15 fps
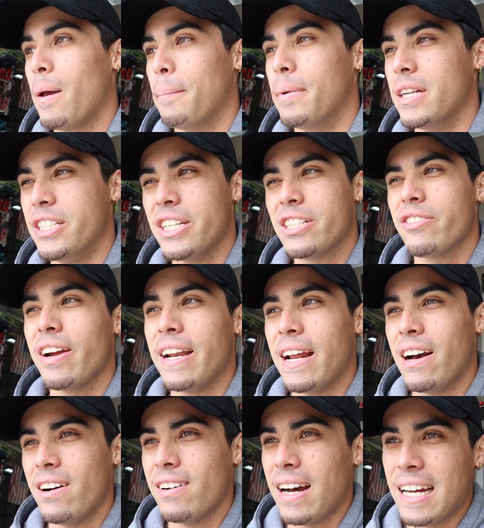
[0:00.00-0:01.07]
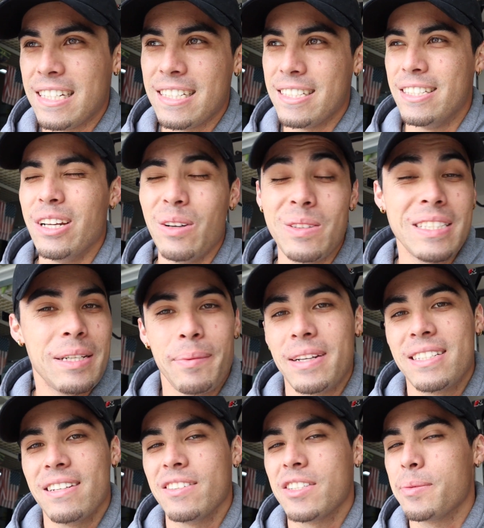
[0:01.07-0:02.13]
But just right now, I just don't see
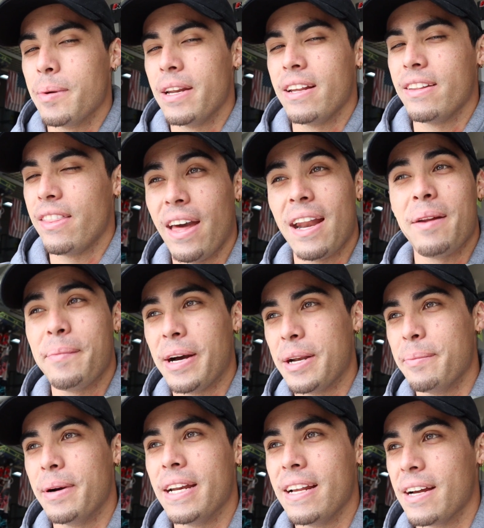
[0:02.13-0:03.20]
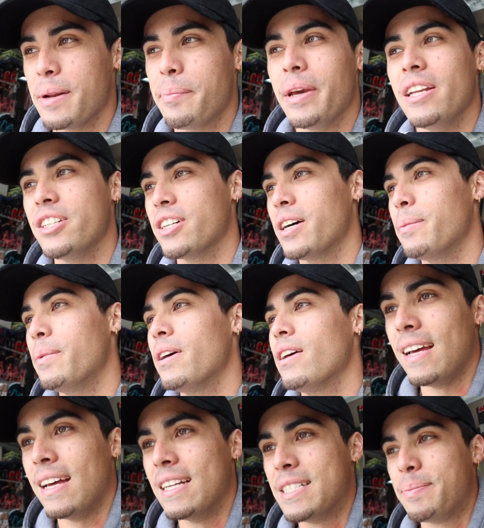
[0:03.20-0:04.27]
myself spending that amount of money on a paint job,
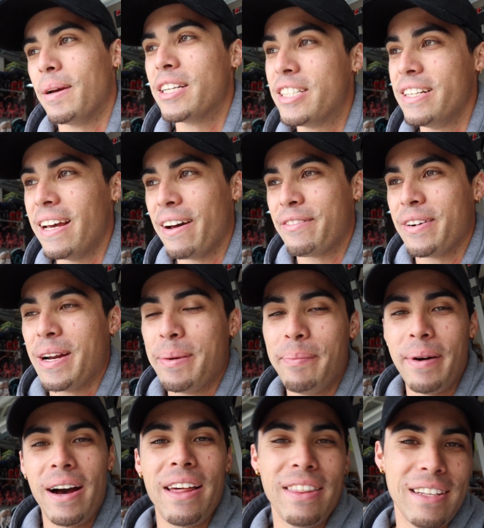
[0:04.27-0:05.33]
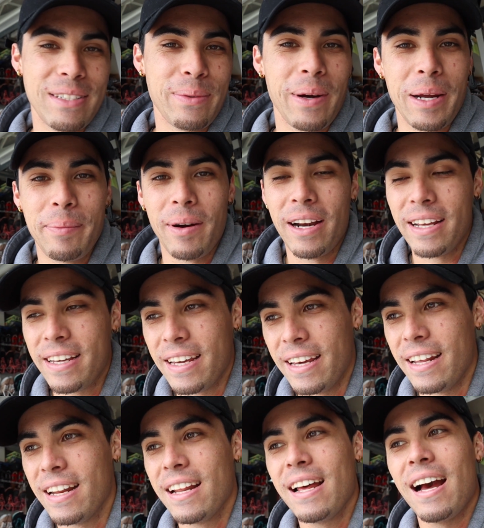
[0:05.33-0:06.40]
especially after I bought this wide body
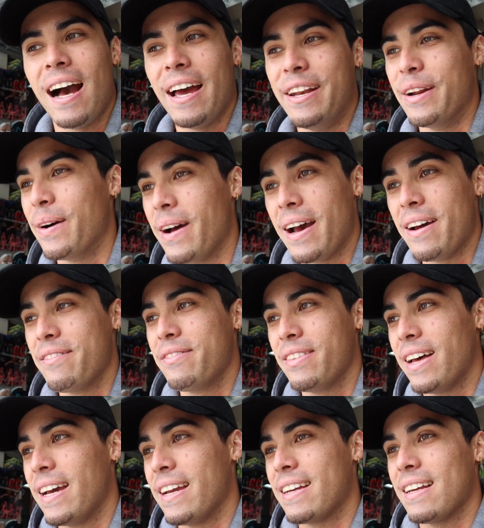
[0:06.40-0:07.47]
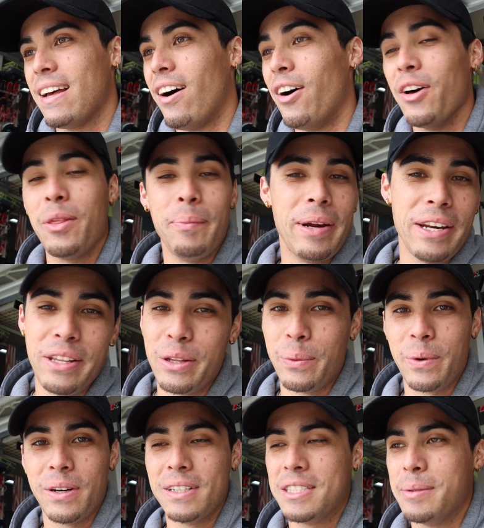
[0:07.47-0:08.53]
kit. I don't have all the money in the
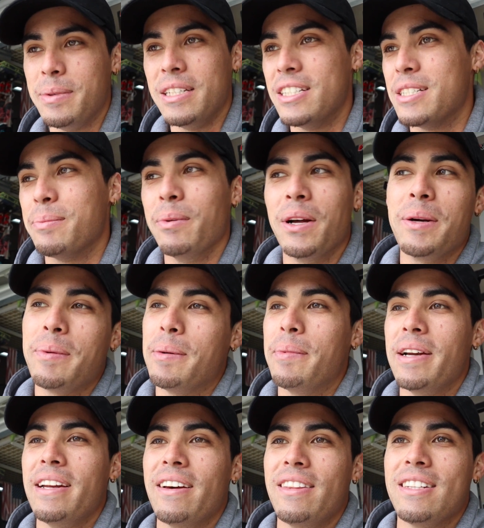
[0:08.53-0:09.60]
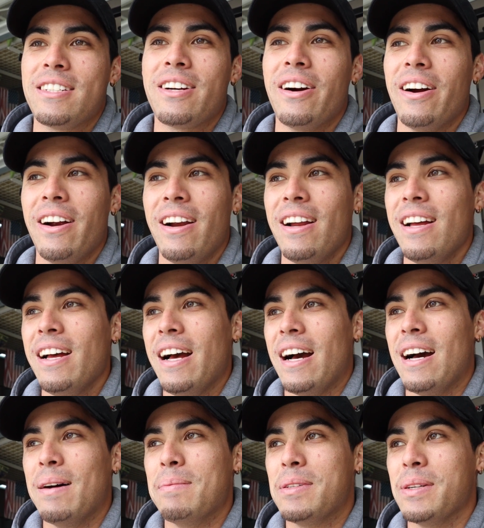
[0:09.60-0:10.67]
world to be just blowing my money on this car.
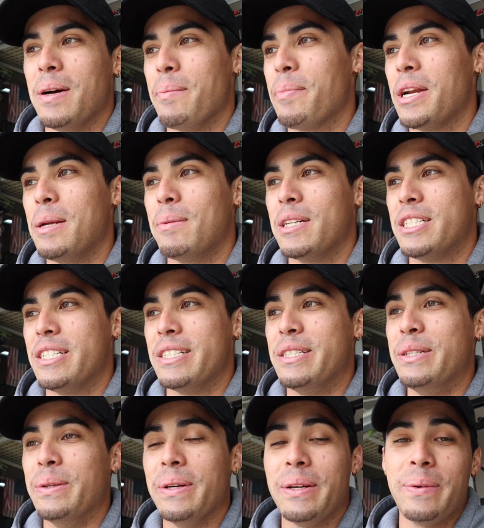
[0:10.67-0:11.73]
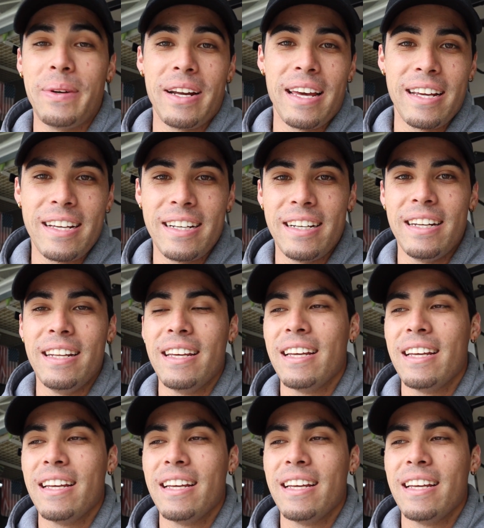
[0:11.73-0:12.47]
So I'm pretty much just doing what I could.